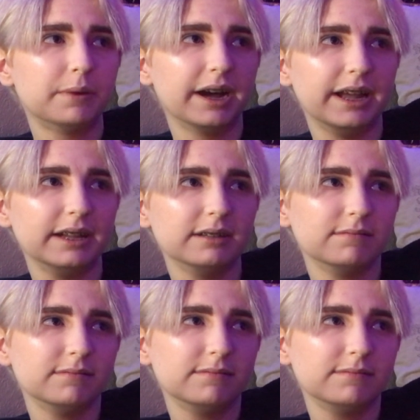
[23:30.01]
but
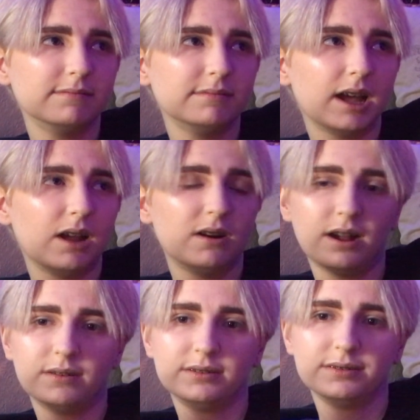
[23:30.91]
I don't
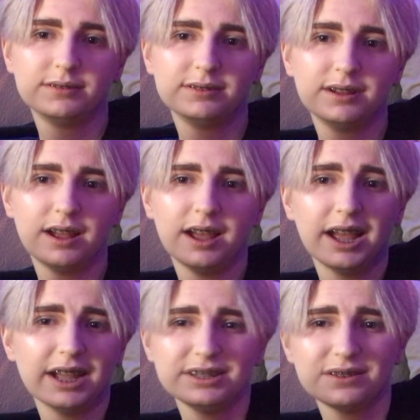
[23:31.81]
know.
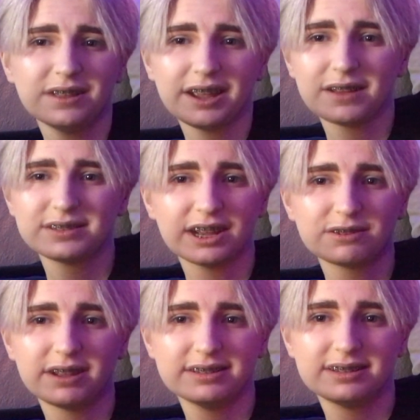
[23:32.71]
I just don't like how
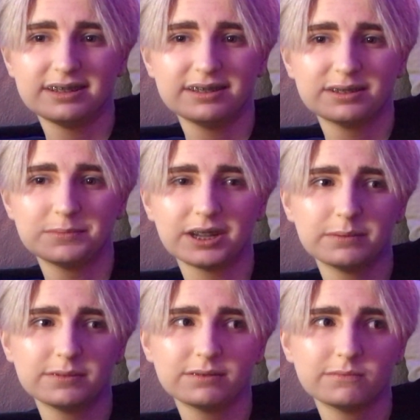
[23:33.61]
sexualized it is
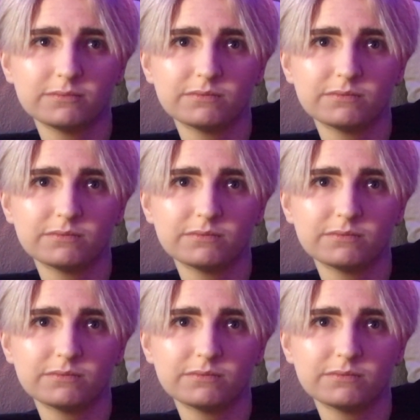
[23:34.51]
sometimes.